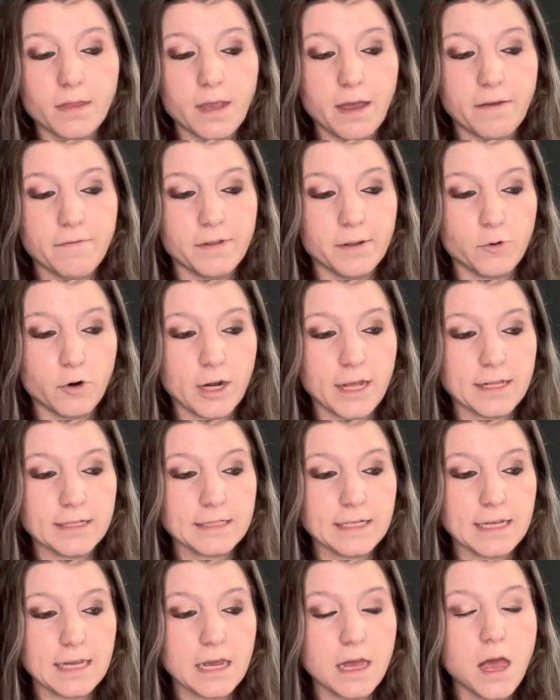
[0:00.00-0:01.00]
I feel more
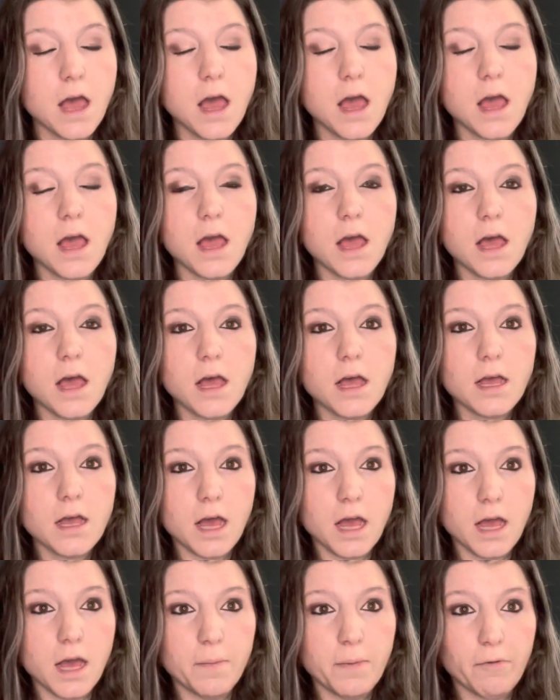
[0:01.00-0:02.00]
guilty.
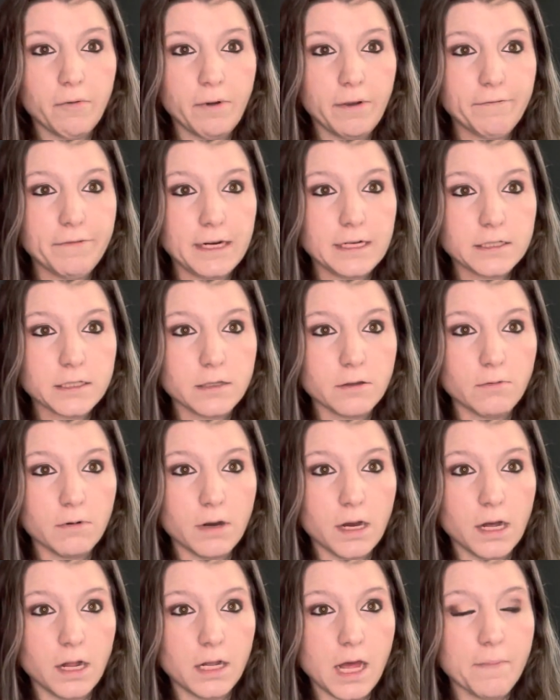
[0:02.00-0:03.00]
Um, we finished the
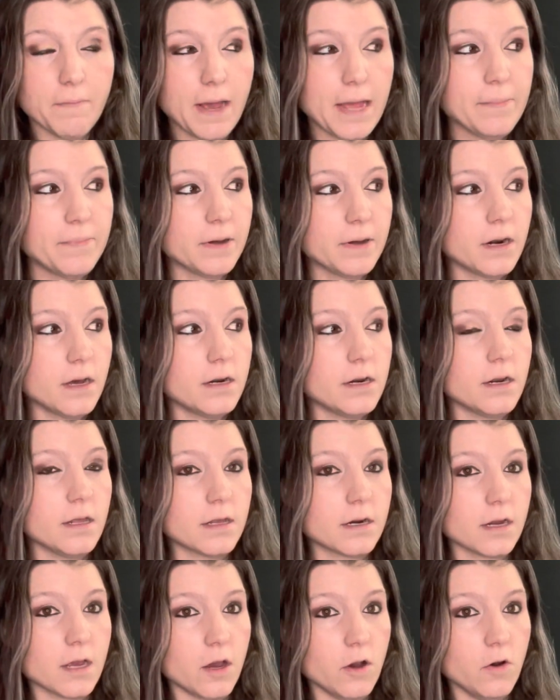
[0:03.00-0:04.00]
wall. I might put on
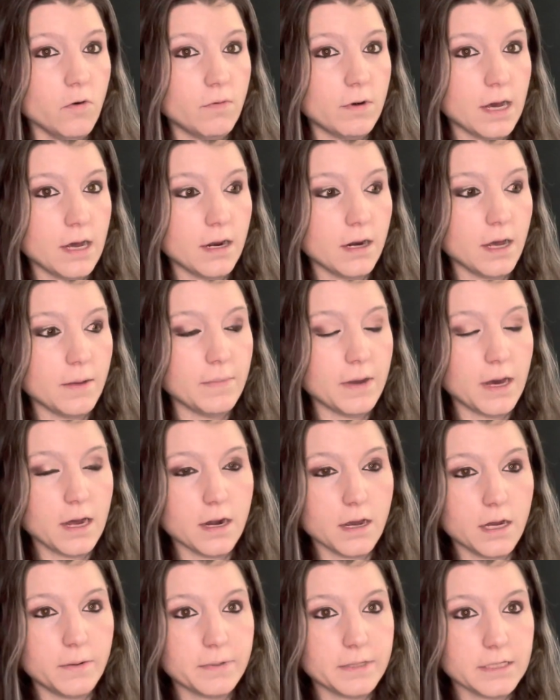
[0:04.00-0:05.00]
another coat. We're not, I'm not
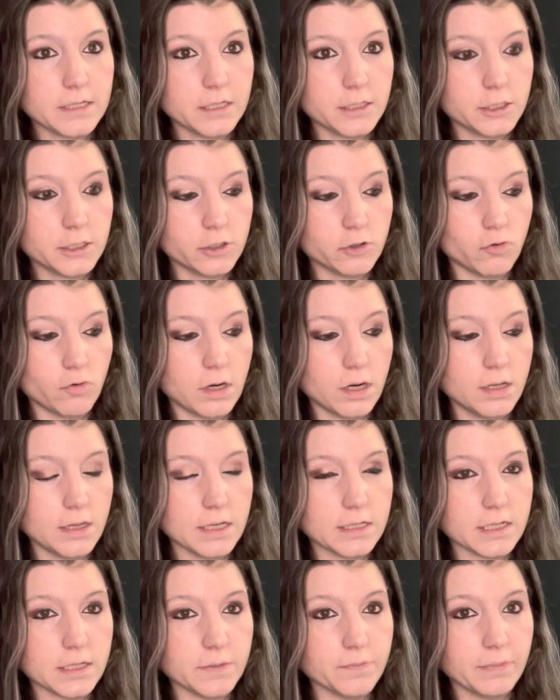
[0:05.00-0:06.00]
100% sure.
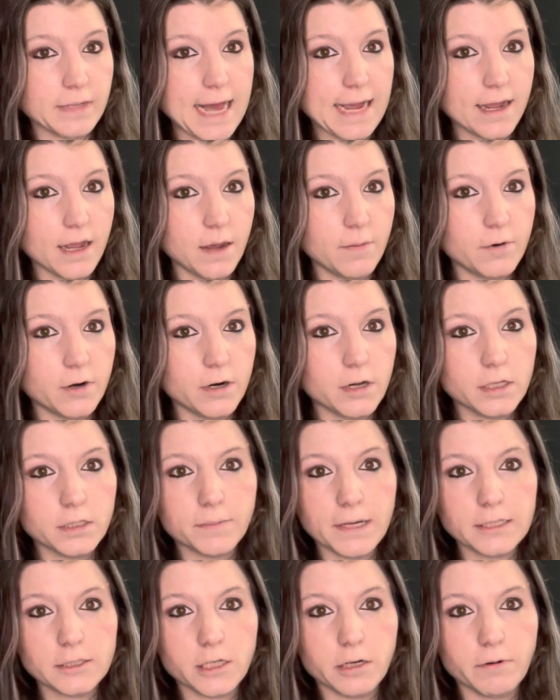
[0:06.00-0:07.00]
This is Black Emerald
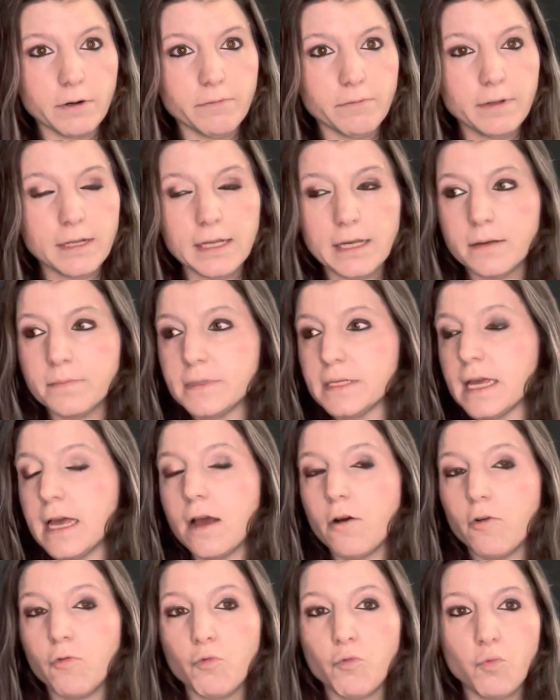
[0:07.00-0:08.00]
by Sherwin-Williams.
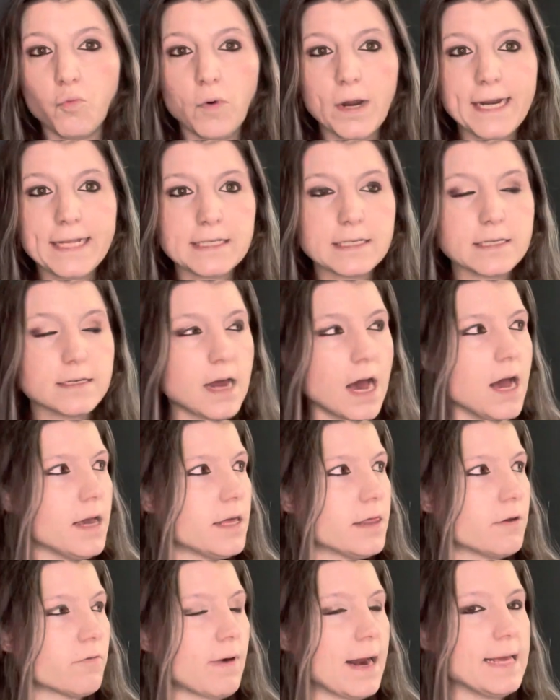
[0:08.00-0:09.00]
When it's not
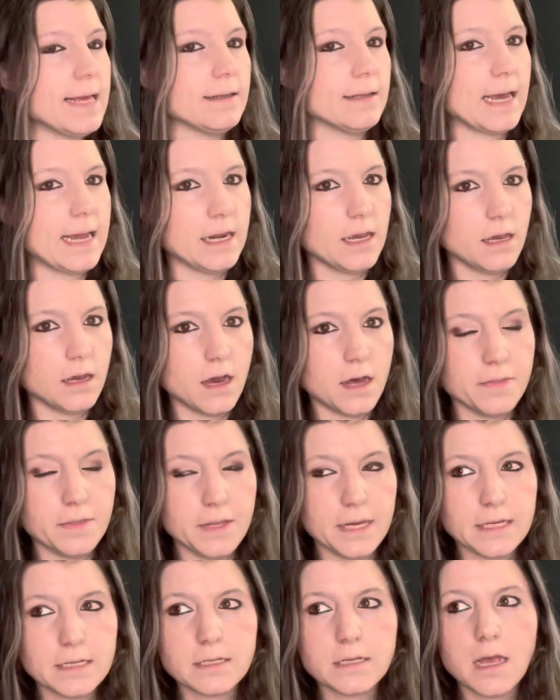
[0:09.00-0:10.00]
in the right lighting on
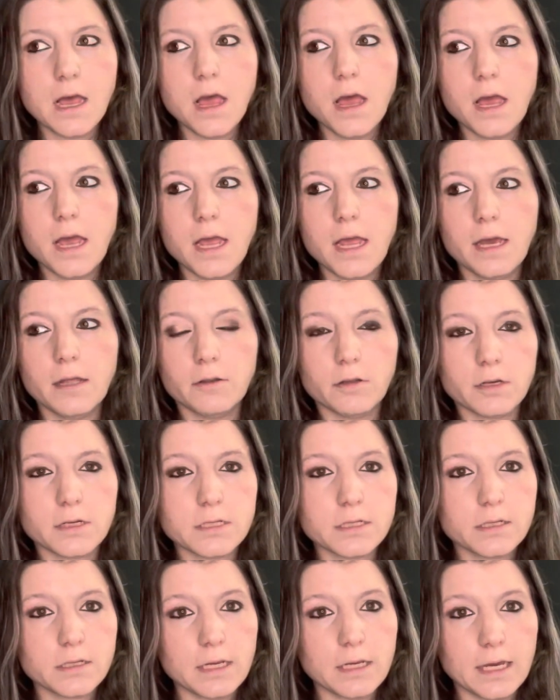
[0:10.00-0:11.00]
this, it
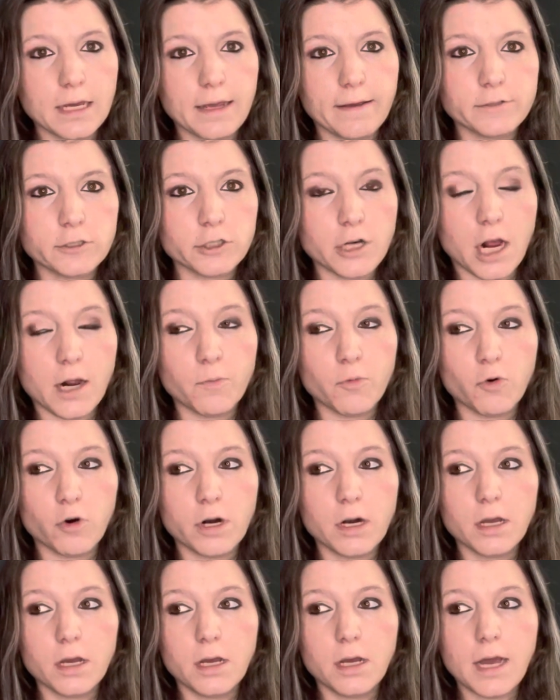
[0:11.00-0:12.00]
looks, it gives chalkboard,
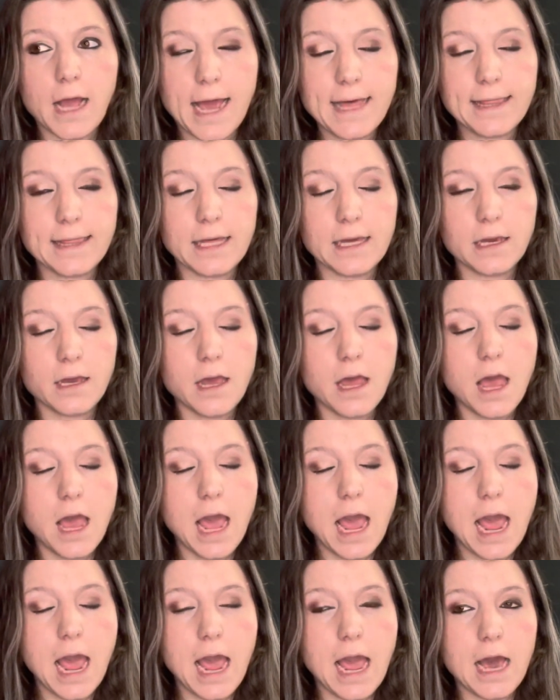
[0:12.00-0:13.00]
I think.
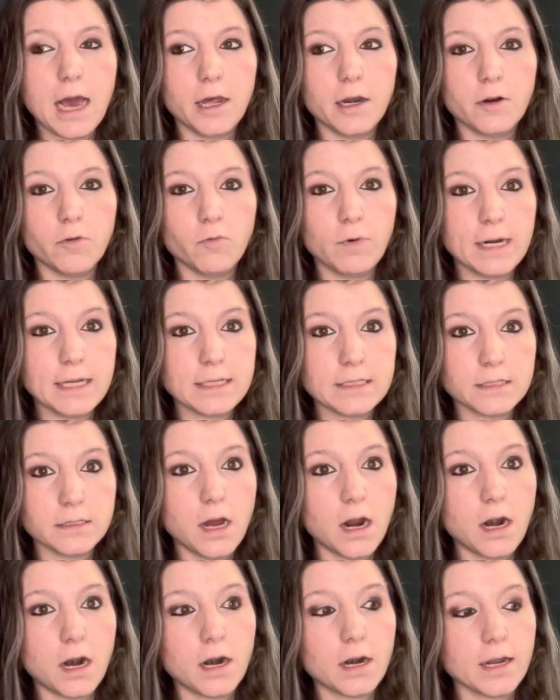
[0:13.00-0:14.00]
And when it's
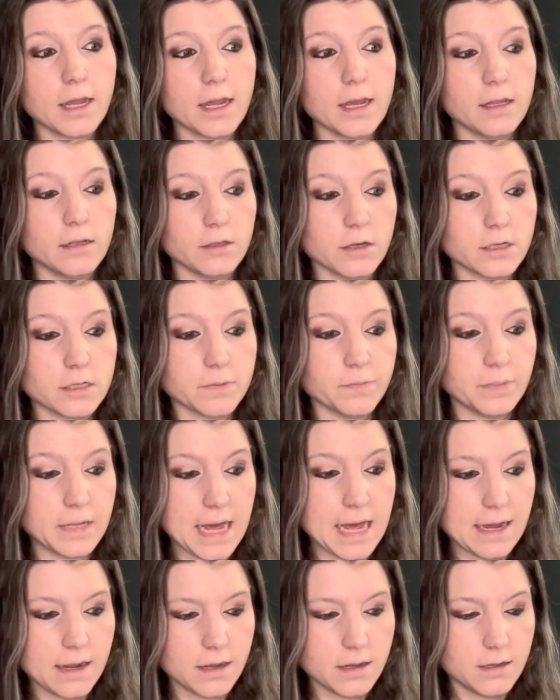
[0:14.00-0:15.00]
dark, it looks
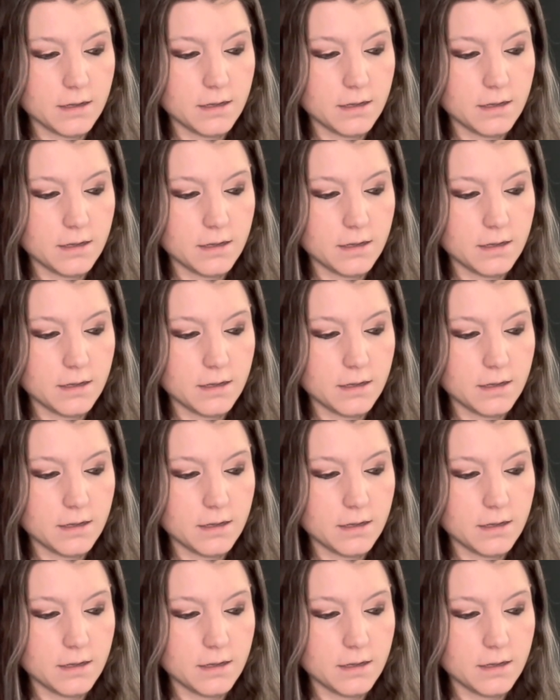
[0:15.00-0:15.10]
black